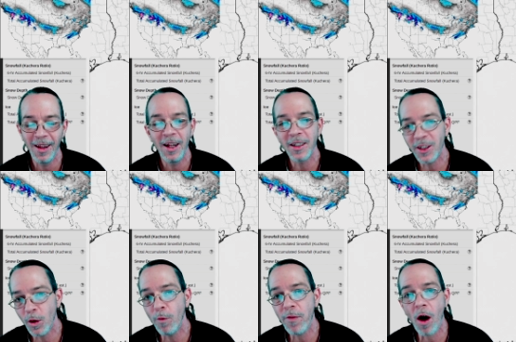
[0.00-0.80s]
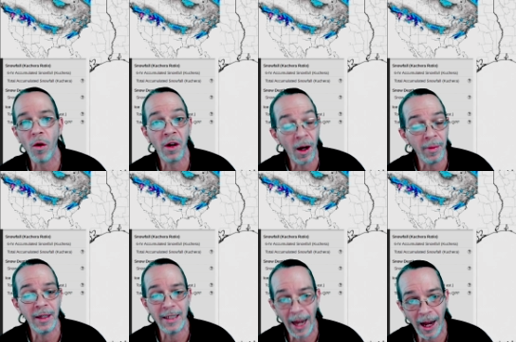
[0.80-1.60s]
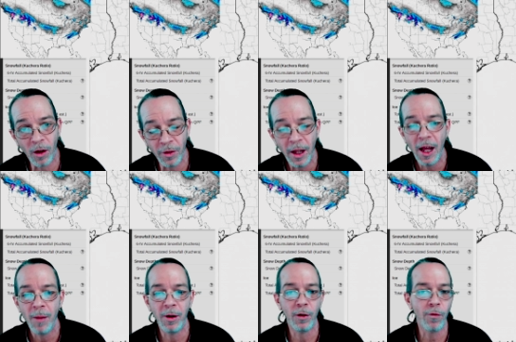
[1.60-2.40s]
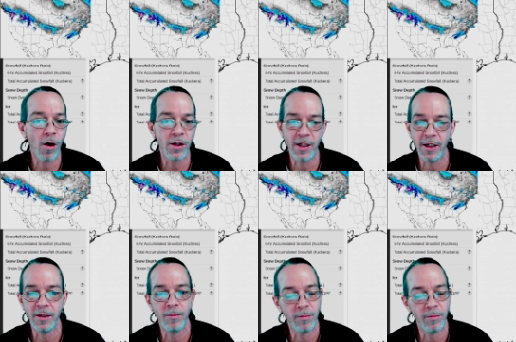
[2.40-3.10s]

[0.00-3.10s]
snowfall coming down. But as far as it